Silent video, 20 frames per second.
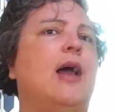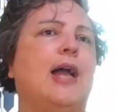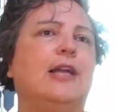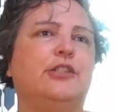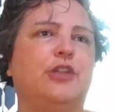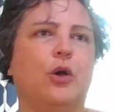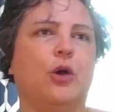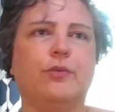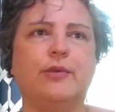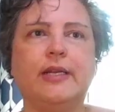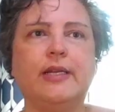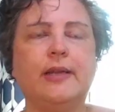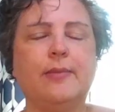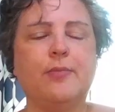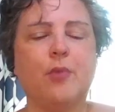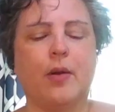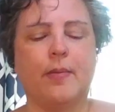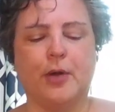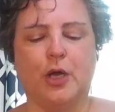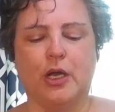I don't need any
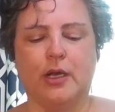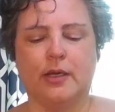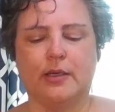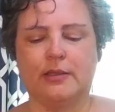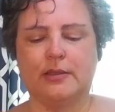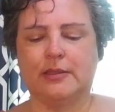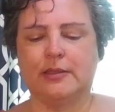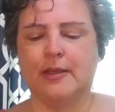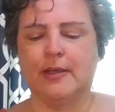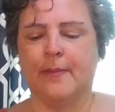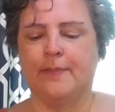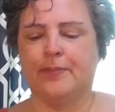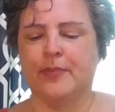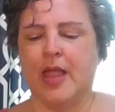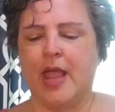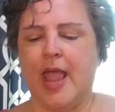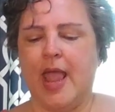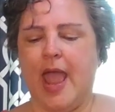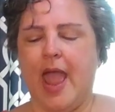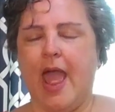more books.
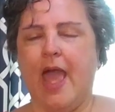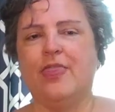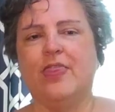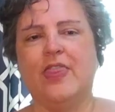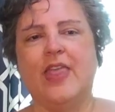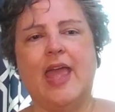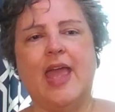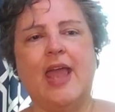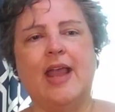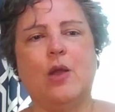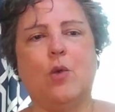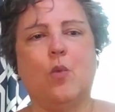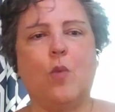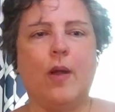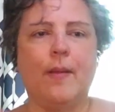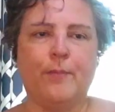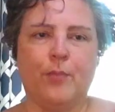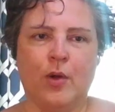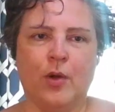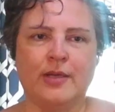And then at
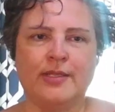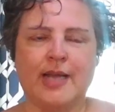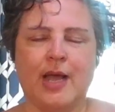one point,